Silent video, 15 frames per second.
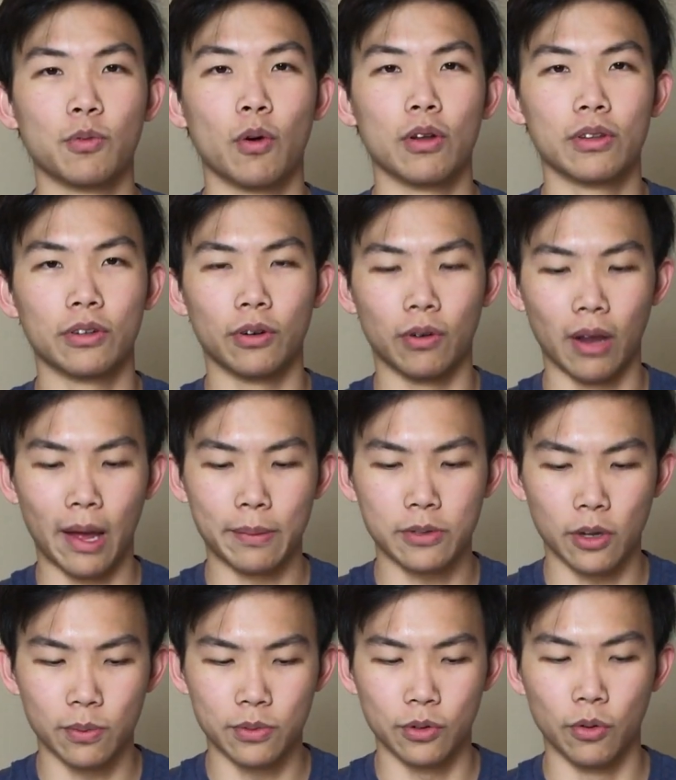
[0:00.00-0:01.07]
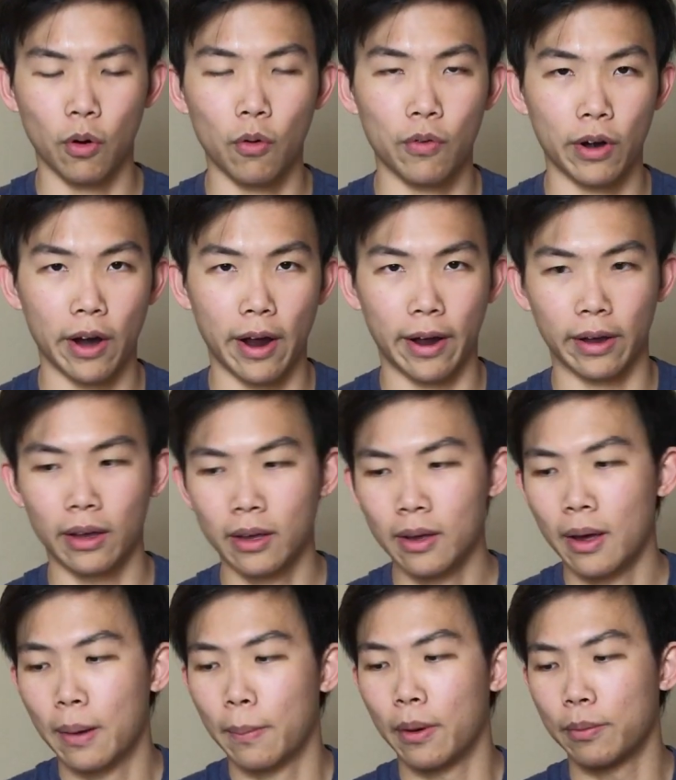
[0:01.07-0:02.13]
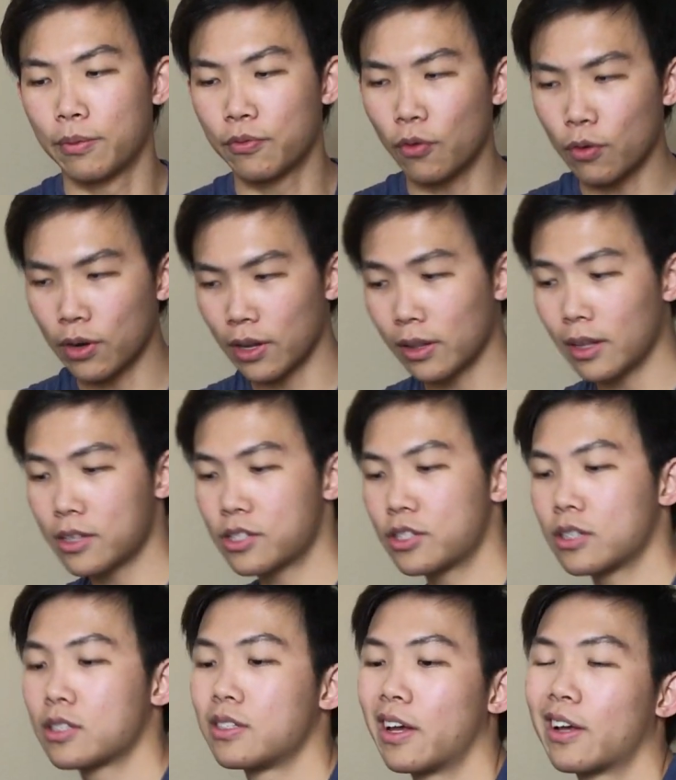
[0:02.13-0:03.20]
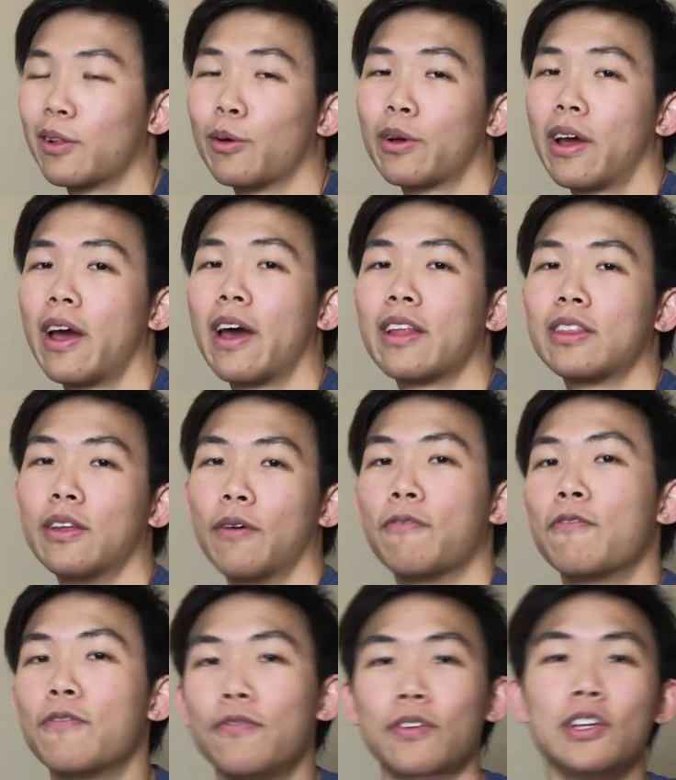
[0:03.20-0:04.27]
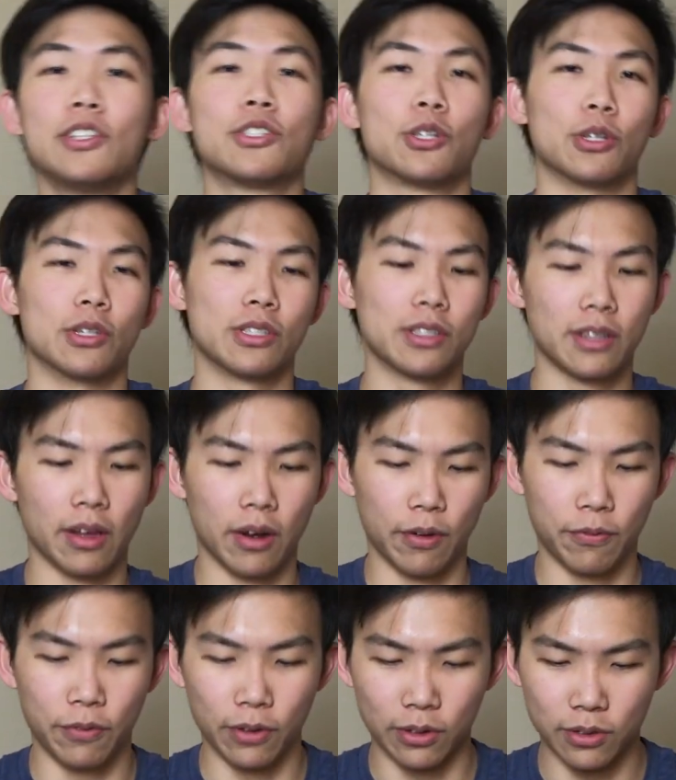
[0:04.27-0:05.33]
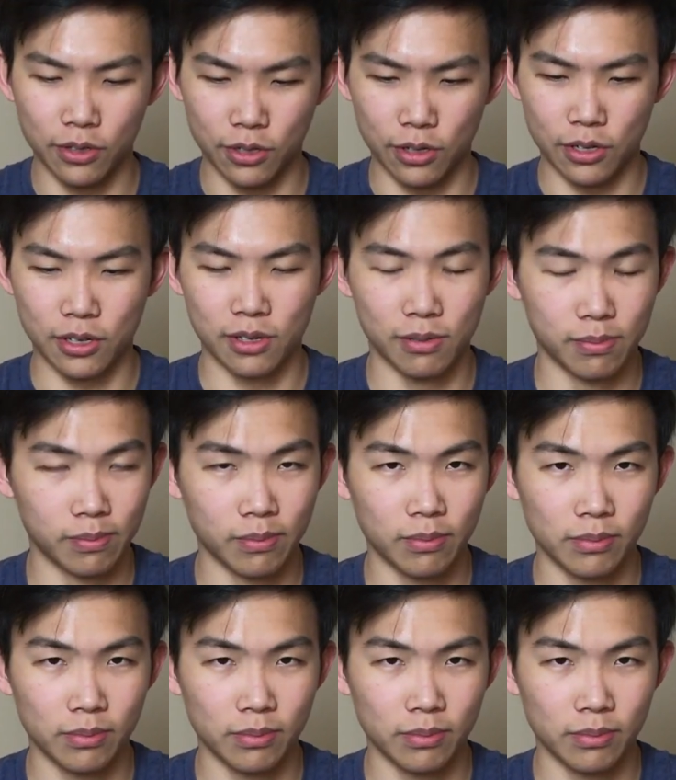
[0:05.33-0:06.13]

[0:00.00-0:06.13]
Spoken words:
unless you want your laptop to overhang. But before that, let's just take a look at the features that it features,